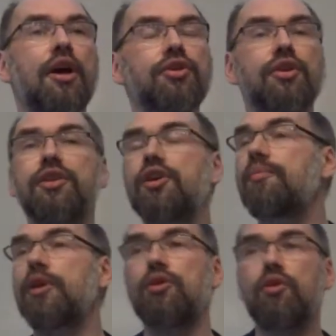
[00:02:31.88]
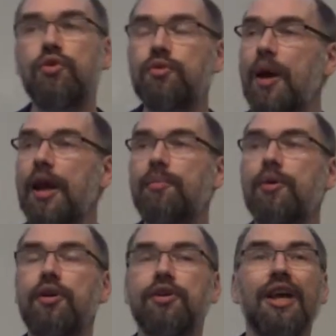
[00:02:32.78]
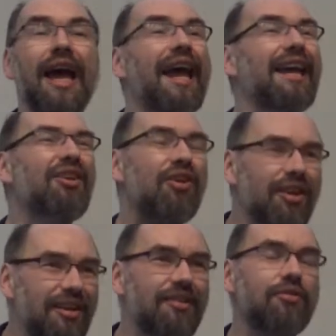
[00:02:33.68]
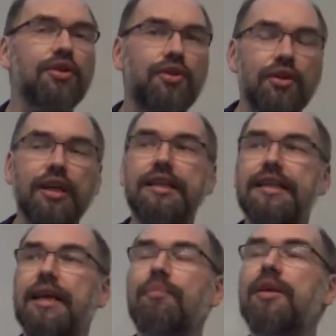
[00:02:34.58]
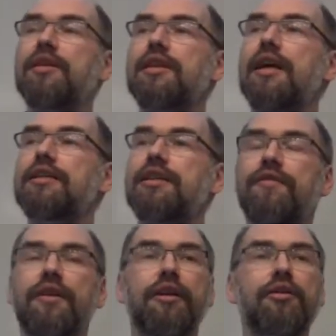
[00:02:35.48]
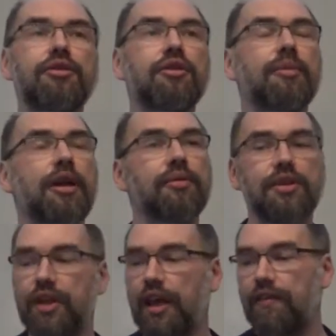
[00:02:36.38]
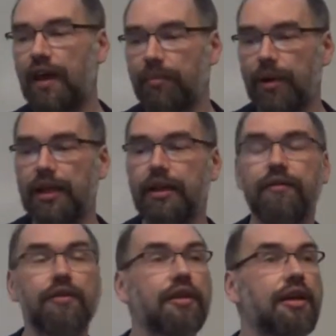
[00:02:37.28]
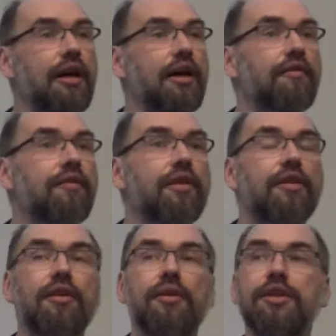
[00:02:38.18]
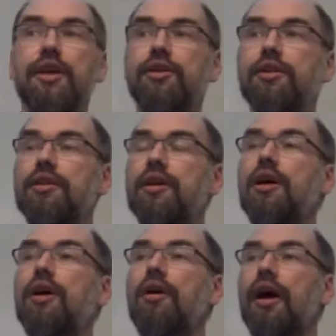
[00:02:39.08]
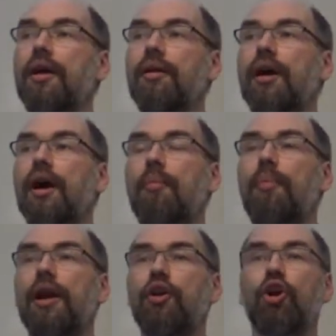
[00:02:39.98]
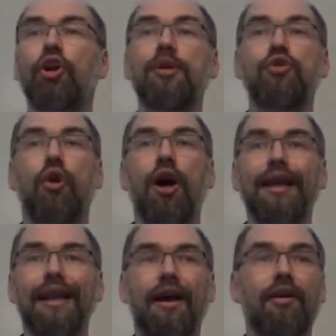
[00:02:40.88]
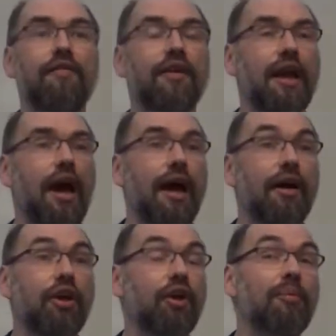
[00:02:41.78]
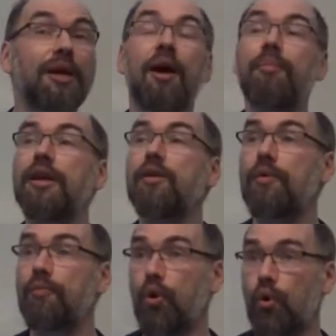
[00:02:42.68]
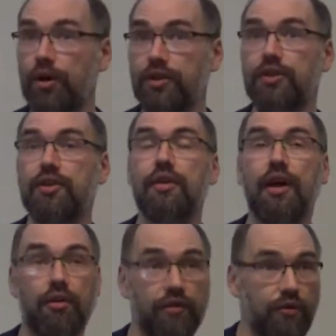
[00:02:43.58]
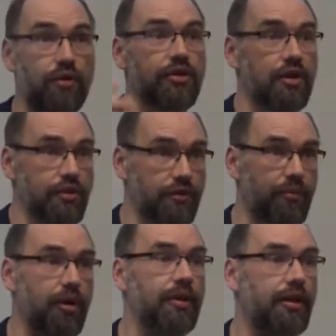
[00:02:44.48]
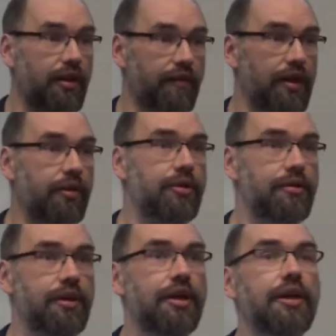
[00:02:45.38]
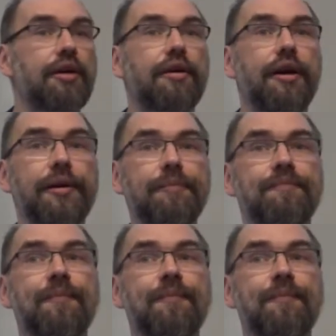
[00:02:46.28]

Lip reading: So this could be newspapers. It could, to a certain extent, be the scientific literature, but I would save that mainly for the theory section, right? But you're going to be drawing it out of, it could be company reports that are, of course, also publicly available, right?